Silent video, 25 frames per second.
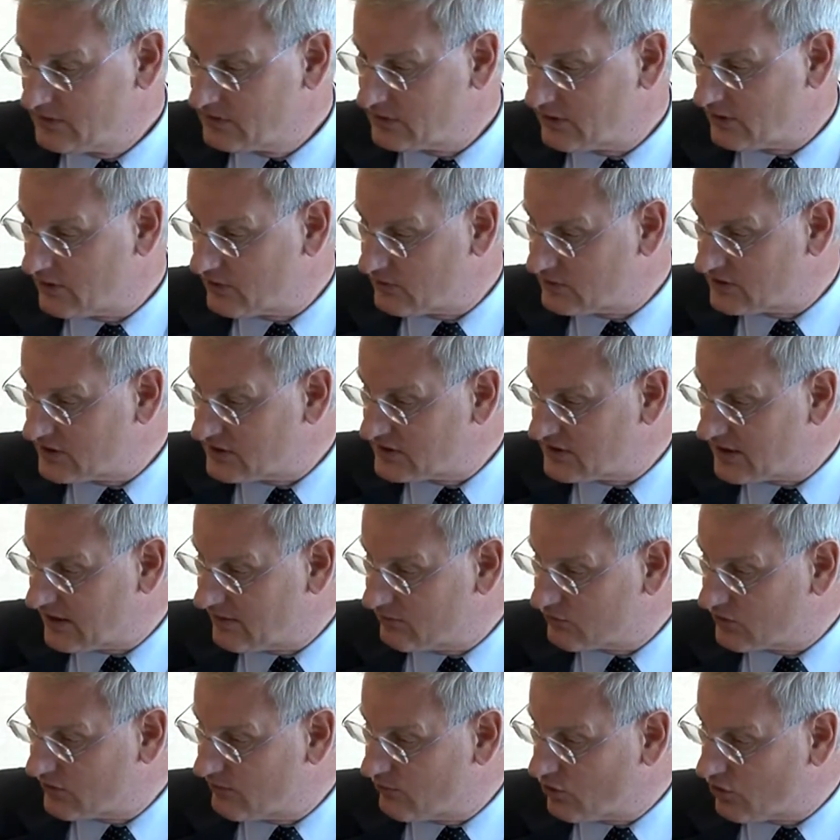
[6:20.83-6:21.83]
So those are
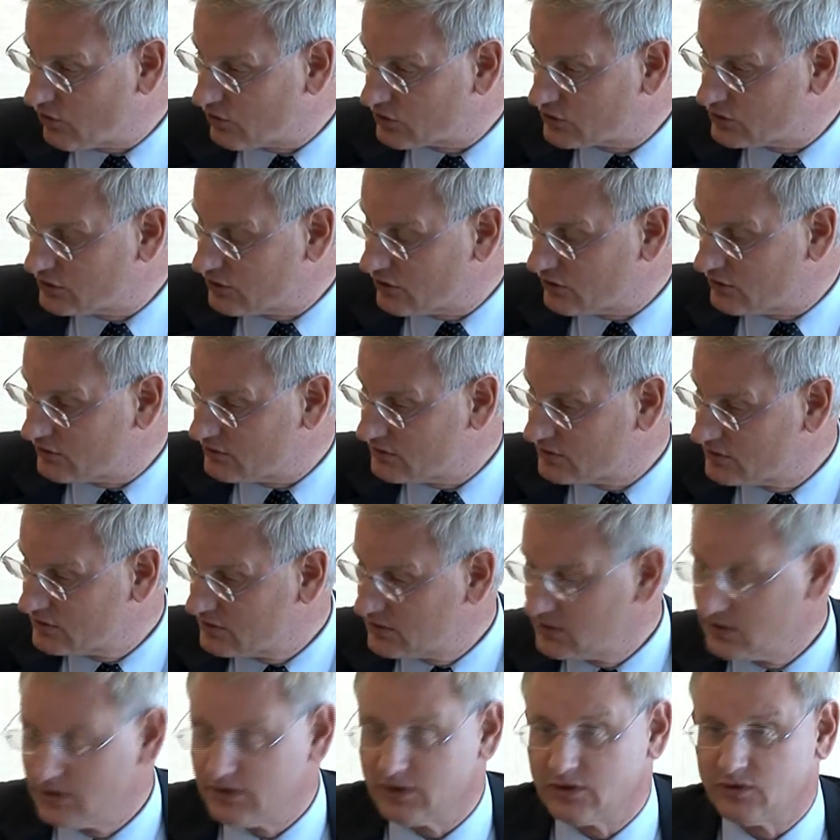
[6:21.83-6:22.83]
some remarks on
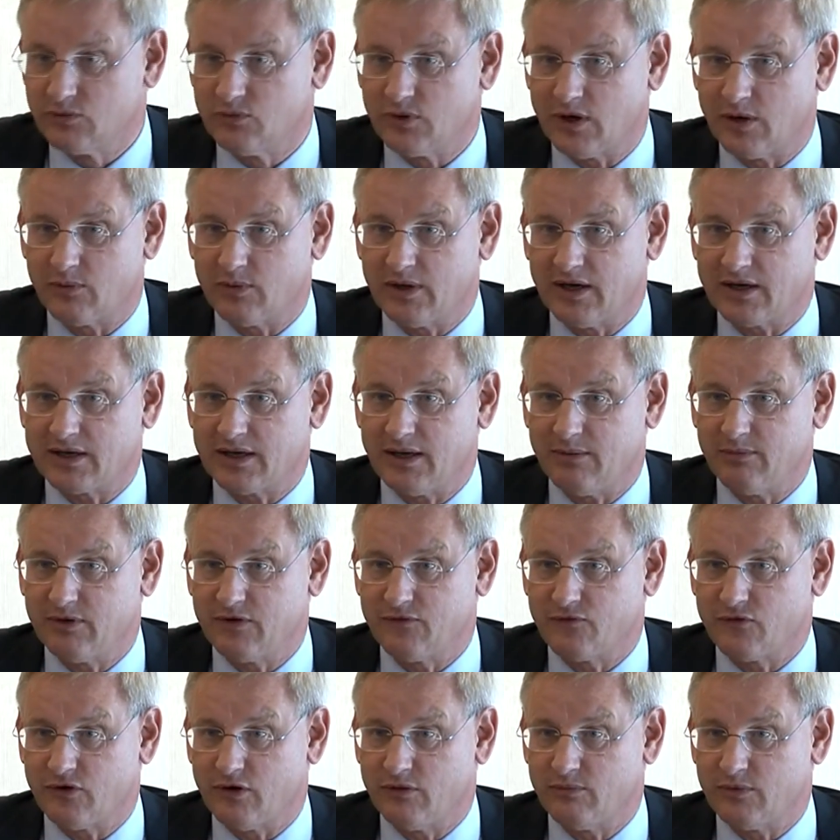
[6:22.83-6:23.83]
where we are
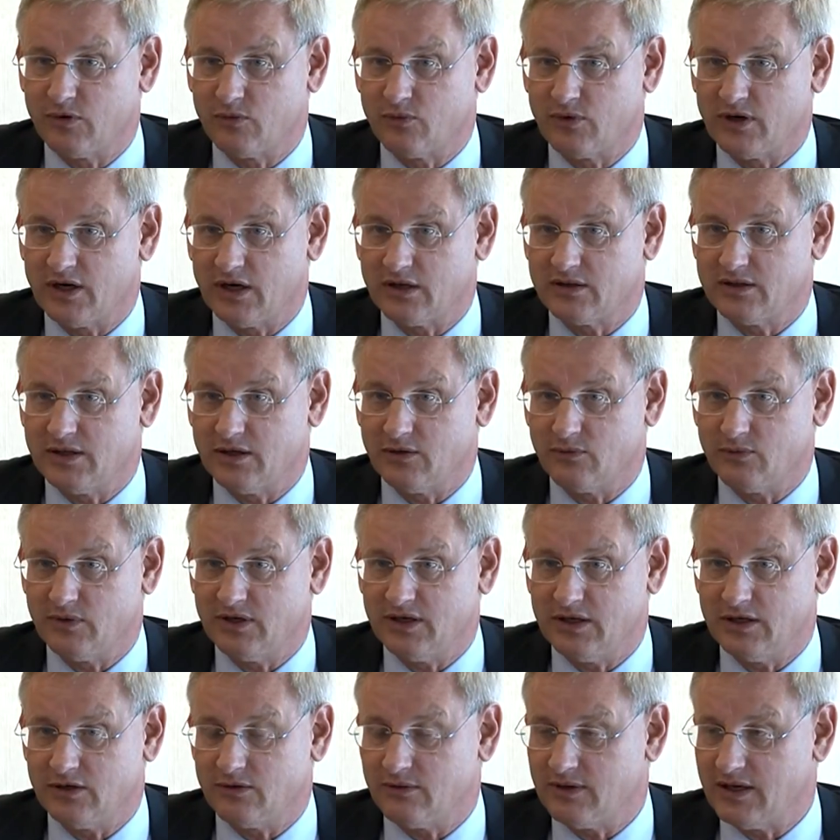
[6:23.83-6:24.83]
coming from and where I think we
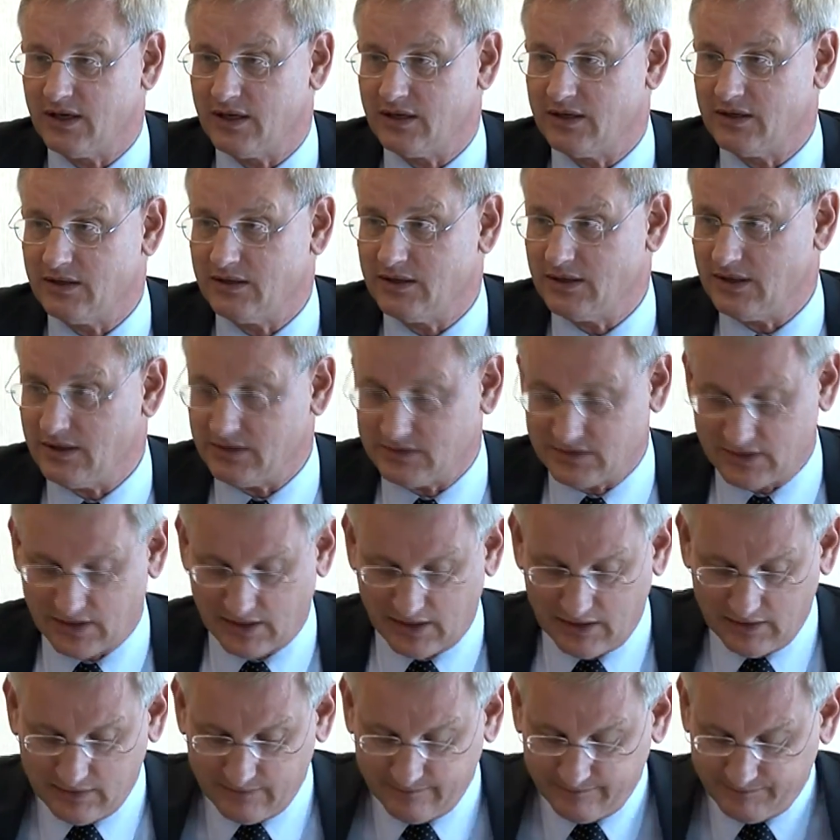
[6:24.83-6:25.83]
need to head in the years
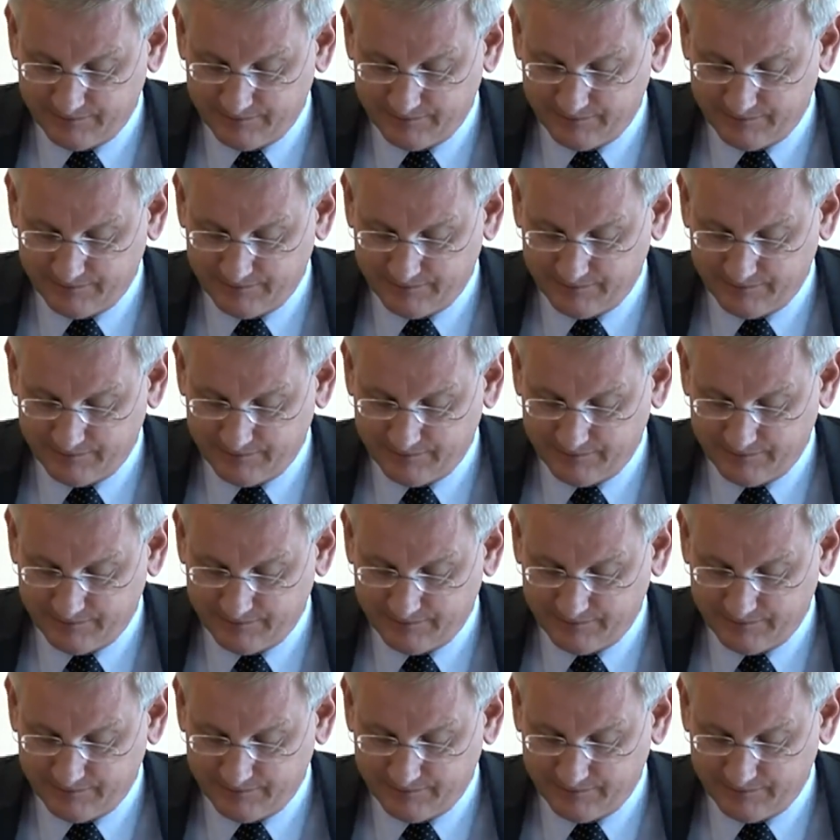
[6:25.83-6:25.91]
ahead.